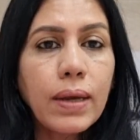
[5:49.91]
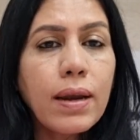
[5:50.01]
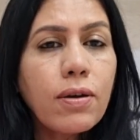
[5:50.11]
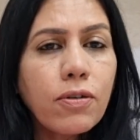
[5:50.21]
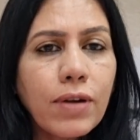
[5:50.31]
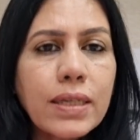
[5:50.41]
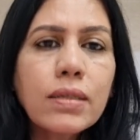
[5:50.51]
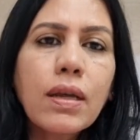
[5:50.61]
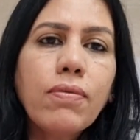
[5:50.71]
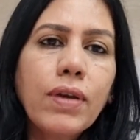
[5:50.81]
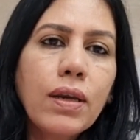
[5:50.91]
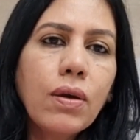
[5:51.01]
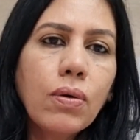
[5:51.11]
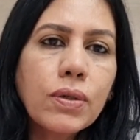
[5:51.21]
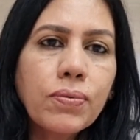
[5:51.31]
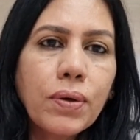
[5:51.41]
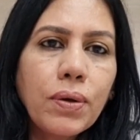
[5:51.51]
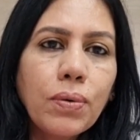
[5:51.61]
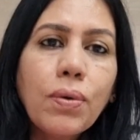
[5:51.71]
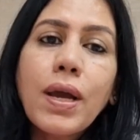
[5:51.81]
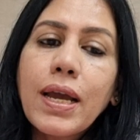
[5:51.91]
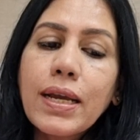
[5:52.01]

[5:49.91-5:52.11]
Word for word: interesting videos for you.